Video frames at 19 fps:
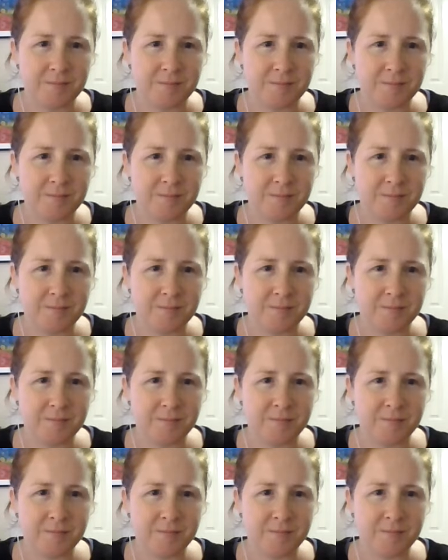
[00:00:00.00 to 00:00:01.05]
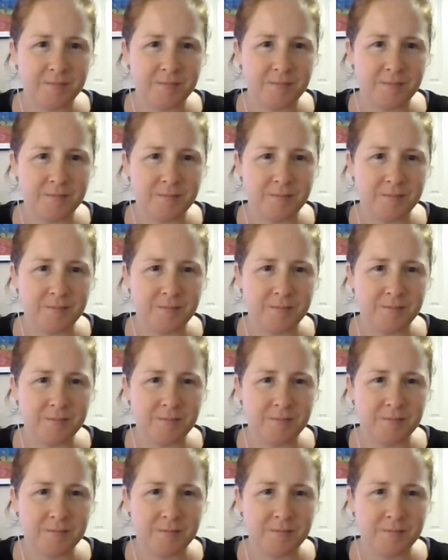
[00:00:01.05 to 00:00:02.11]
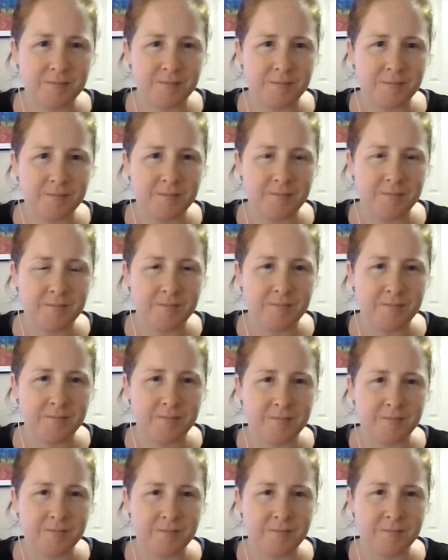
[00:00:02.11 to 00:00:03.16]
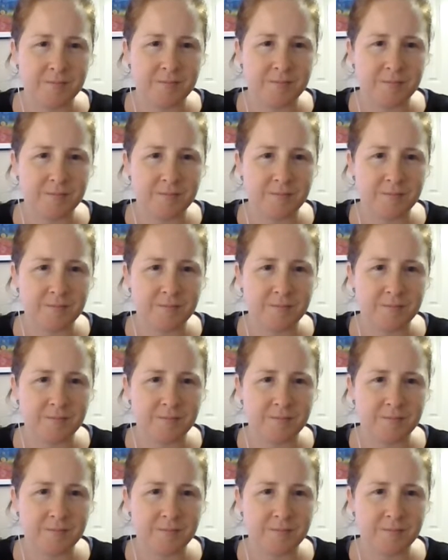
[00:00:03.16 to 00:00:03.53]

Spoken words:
No words are spoken by the person on screen.